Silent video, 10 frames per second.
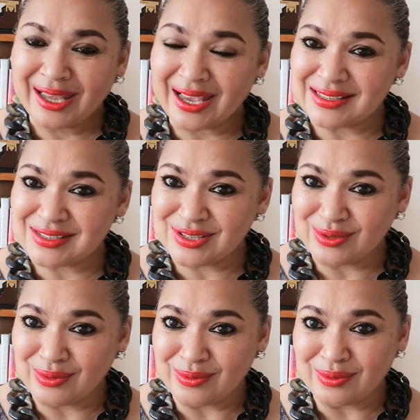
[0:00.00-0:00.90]
as
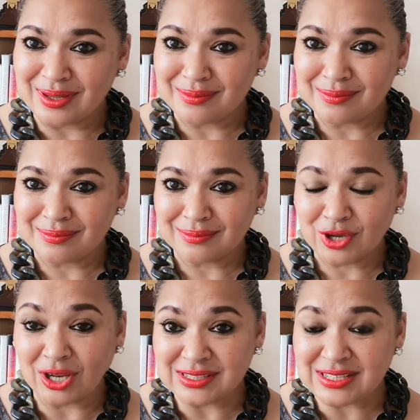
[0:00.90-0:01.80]
your
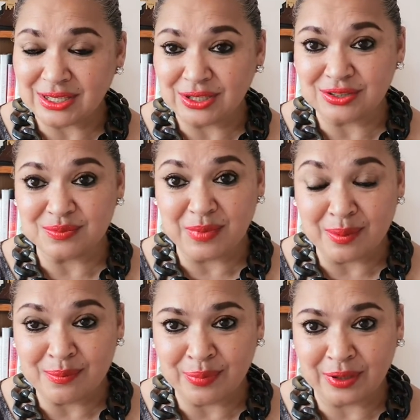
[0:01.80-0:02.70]
continued
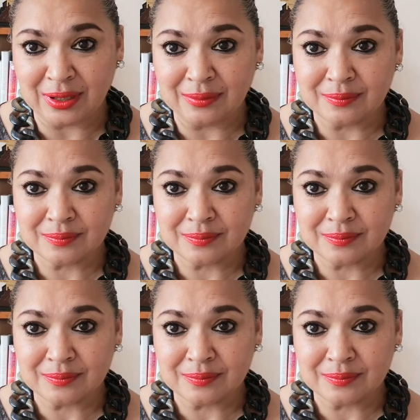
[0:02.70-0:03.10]
member,